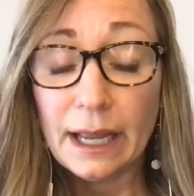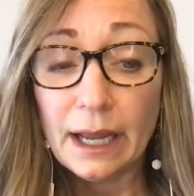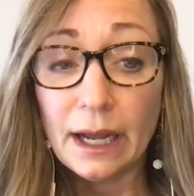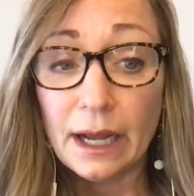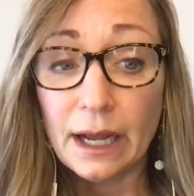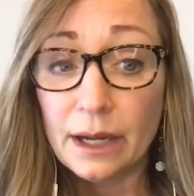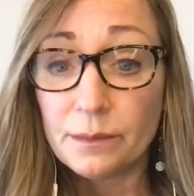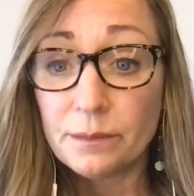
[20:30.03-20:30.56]

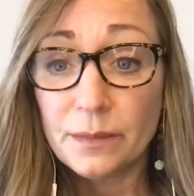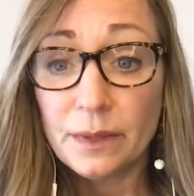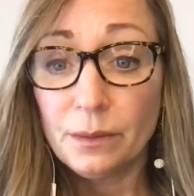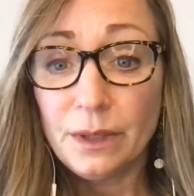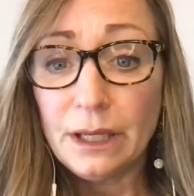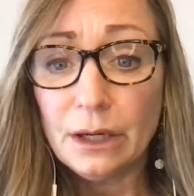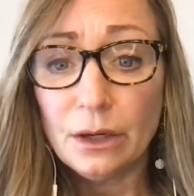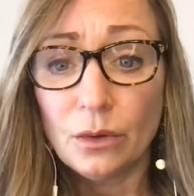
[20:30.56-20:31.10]

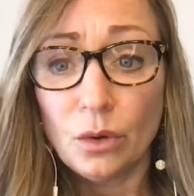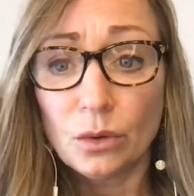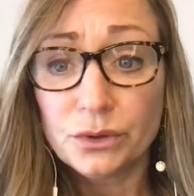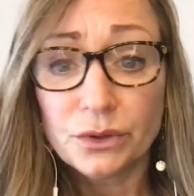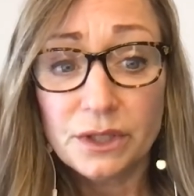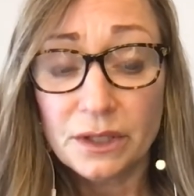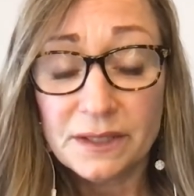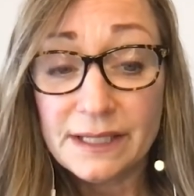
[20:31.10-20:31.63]
Older
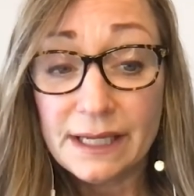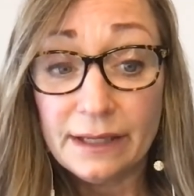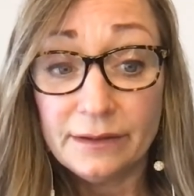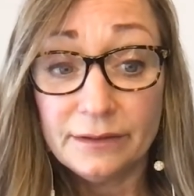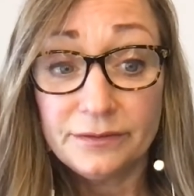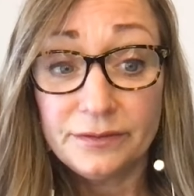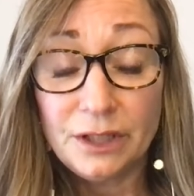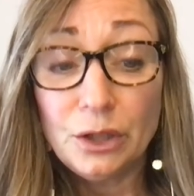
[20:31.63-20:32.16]
adults
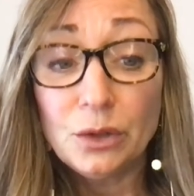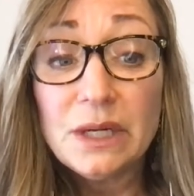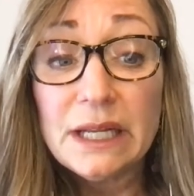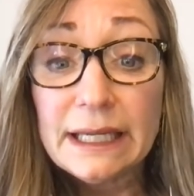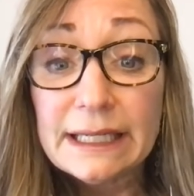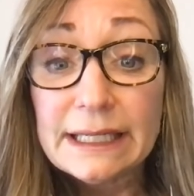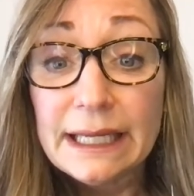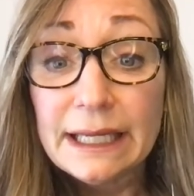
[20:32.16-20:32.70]
have
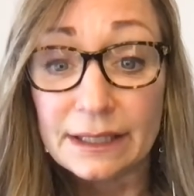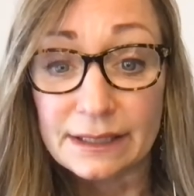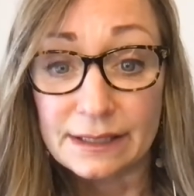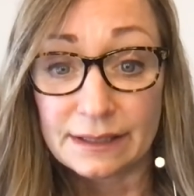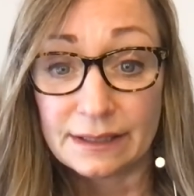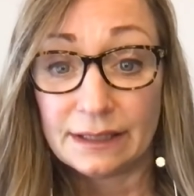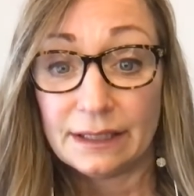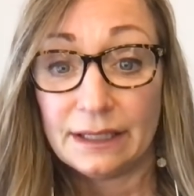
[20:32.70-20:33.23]
unique needs,